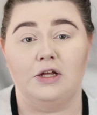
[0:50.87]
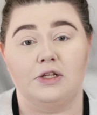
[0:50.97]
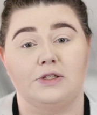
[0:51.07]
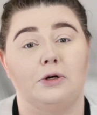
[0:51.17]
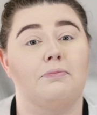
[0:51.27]

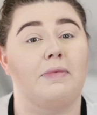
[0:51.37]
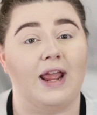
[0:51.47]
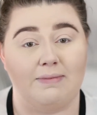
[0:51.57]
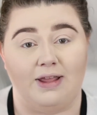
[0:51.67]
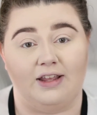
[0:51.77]
So
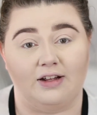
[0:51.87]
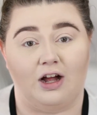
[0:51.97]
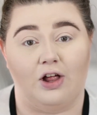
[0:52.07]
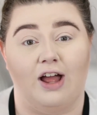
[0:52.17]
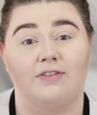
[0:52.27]
maybe
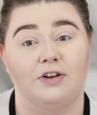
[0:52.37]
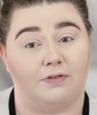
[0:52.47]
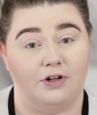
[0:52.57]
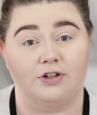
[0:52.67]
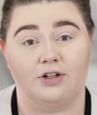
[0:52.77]
I'll have a
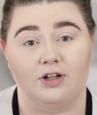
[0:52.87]
different